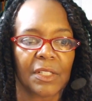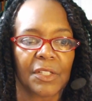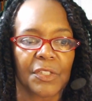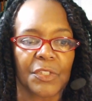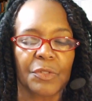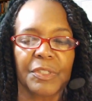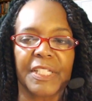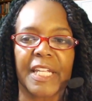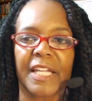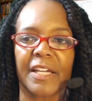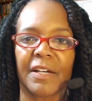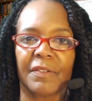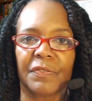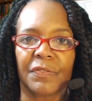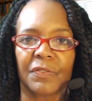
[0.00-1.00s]
you
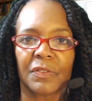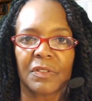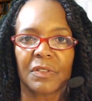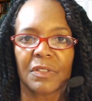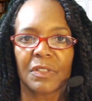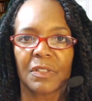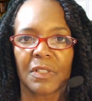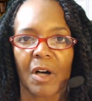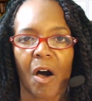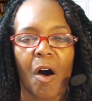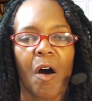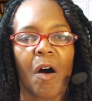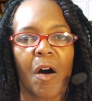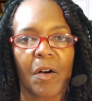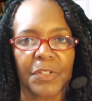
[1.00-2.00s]
give
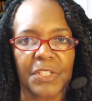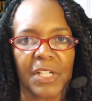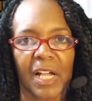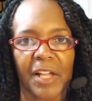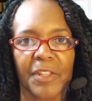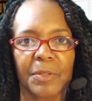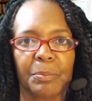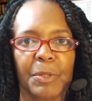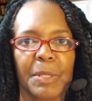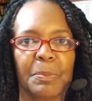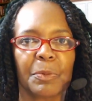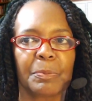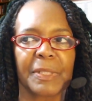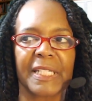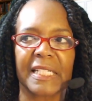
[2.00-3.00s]
all to other people
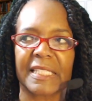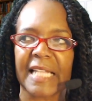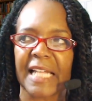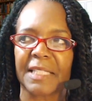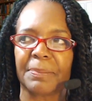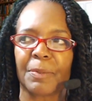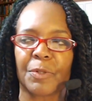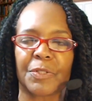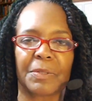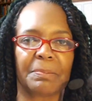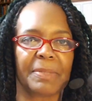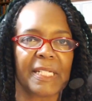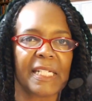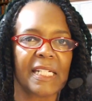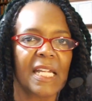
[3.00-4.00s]
because that's supposed to
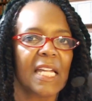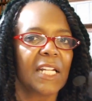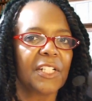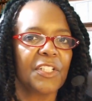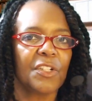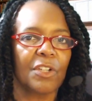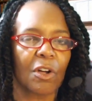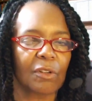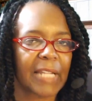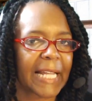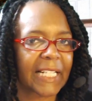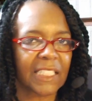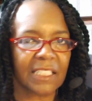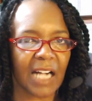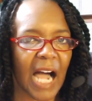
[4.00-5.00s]
be, you know, like
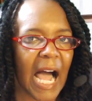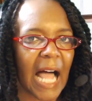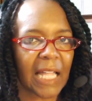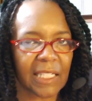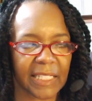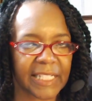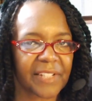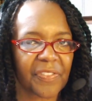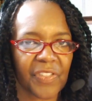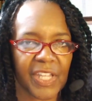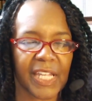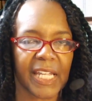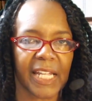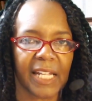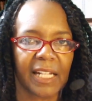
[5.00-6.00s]
a godly
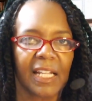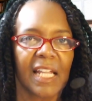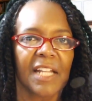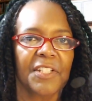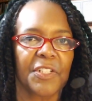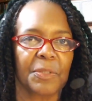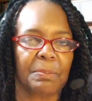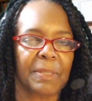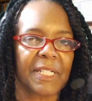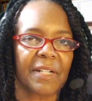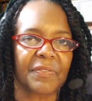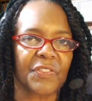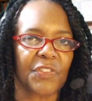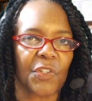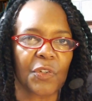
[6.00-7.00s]
thing to be of
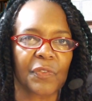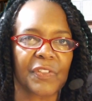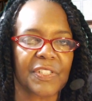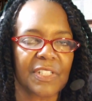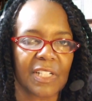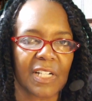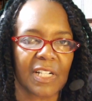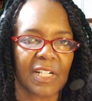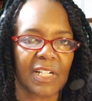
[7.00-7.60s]
service to others,